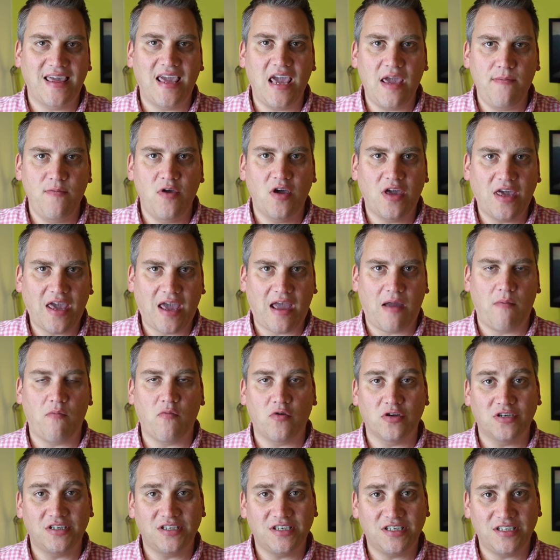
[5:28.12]
keep your
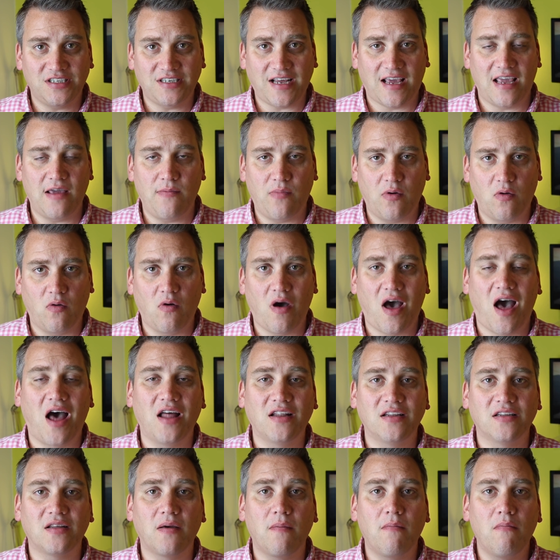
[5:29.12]
camera stable
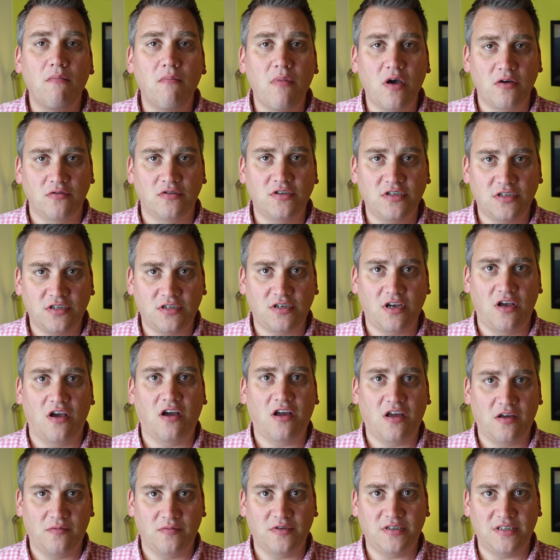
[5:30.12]
under most
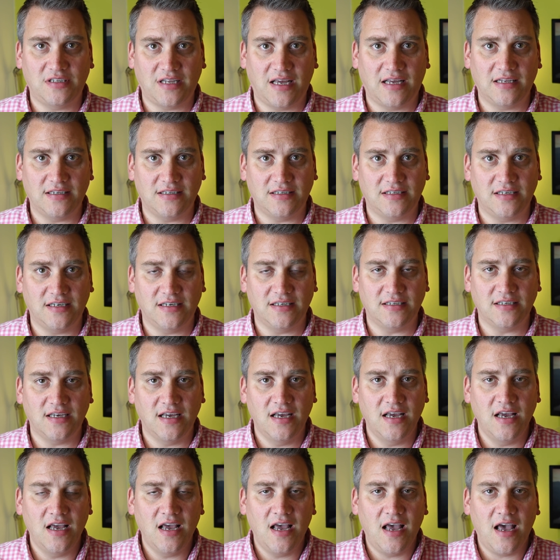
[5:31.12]
circumstances.
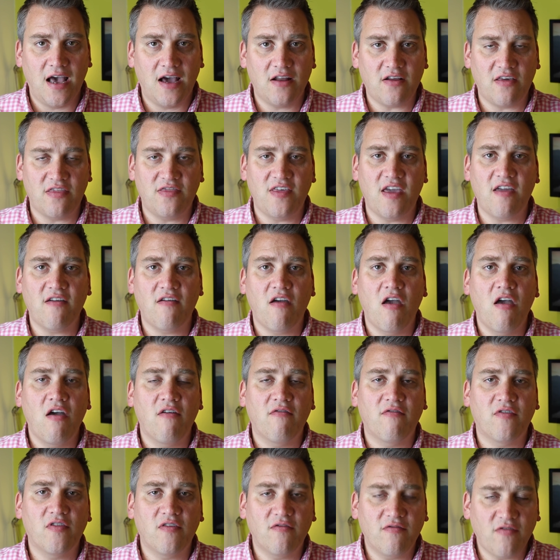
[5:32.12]
And I think
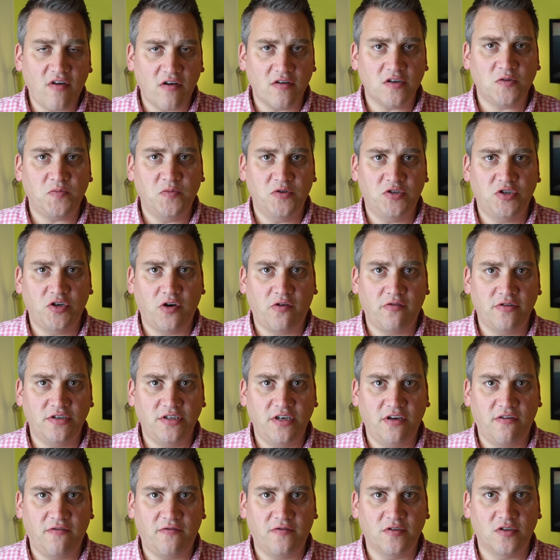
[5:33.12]
for the vast
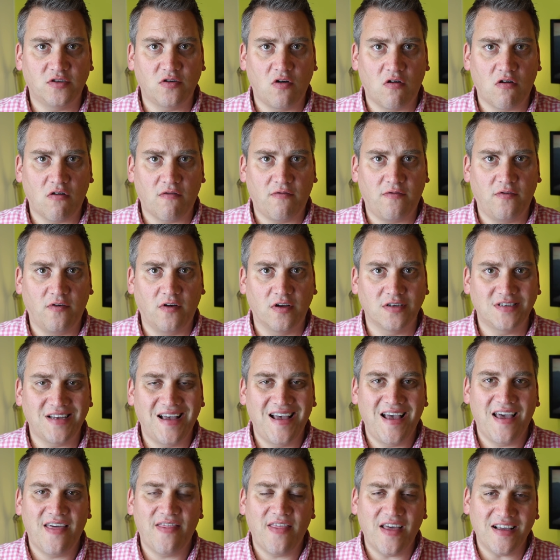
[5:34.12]
majority of photographers,
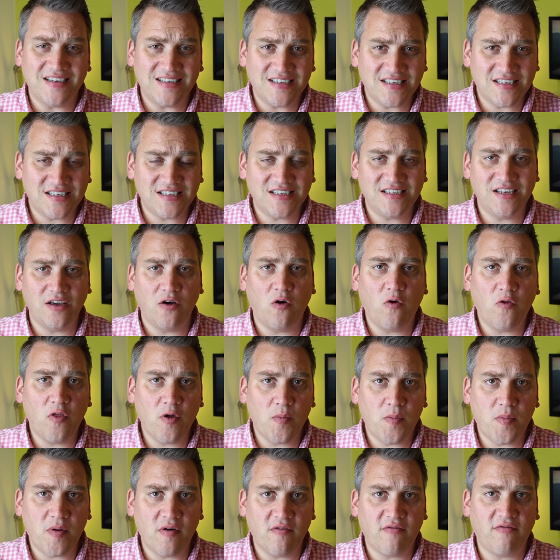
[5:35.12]
they're still
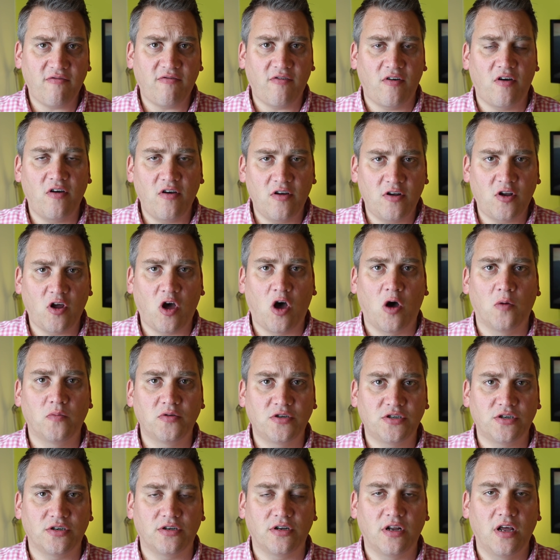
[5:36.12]
the preferred
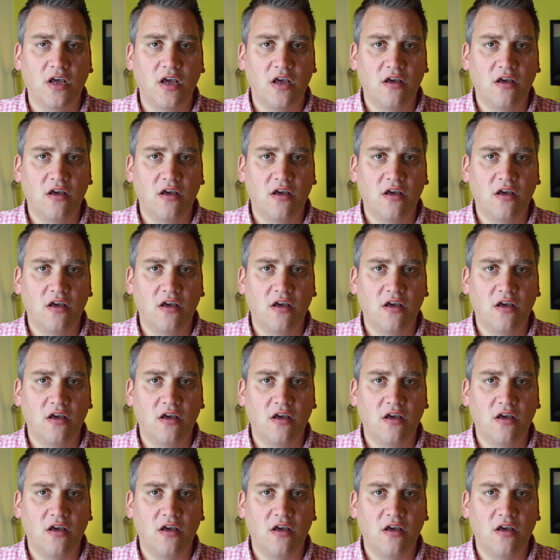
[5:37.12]
option